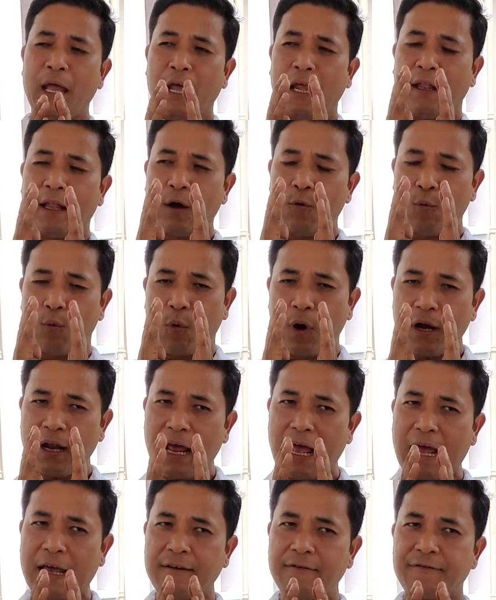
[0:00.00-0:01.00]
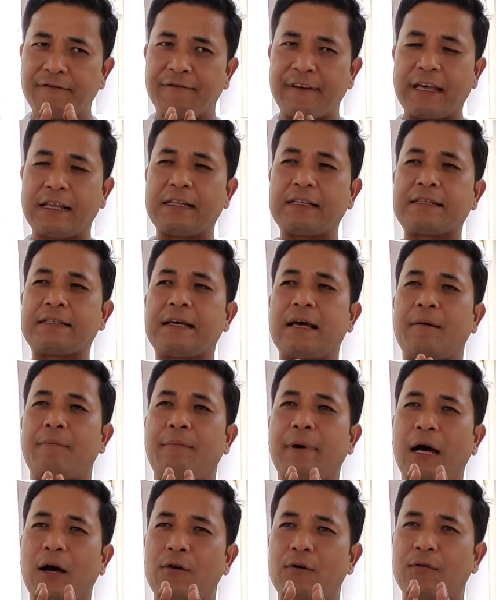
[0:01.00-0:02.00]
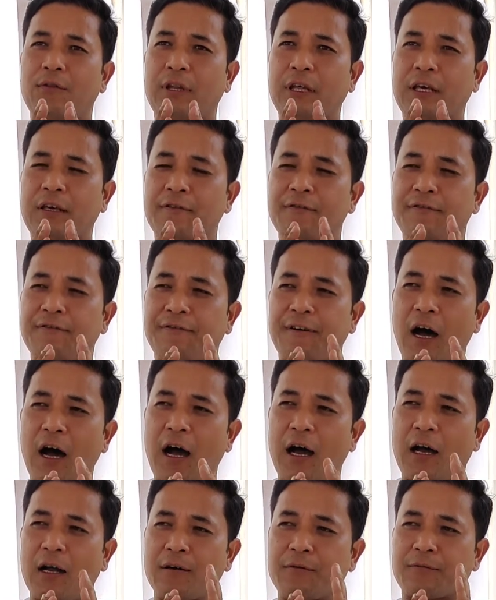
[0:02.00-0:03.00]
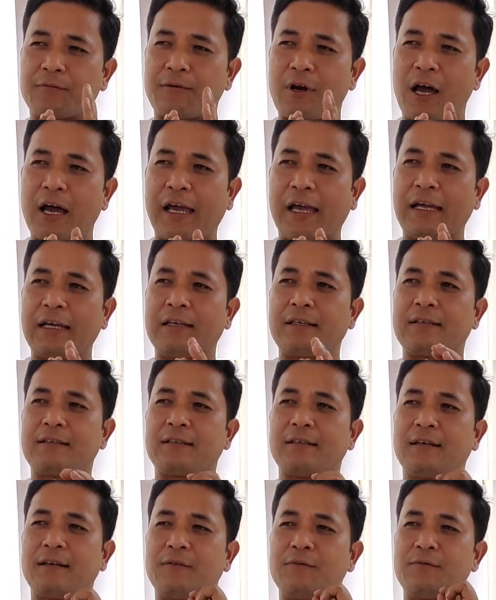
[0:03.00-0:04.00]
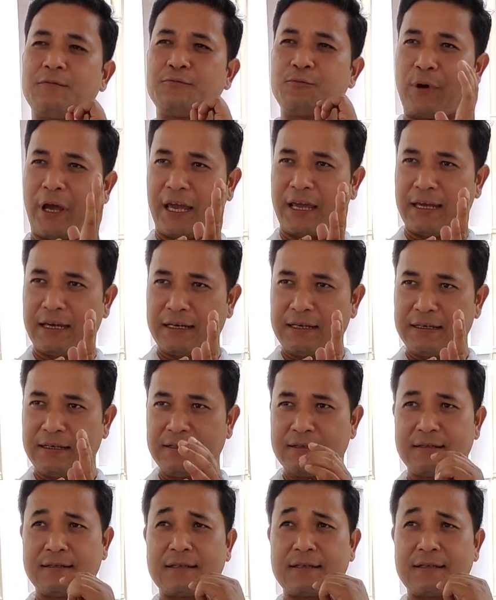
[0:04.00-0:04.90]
Now, what I felt about the far right wing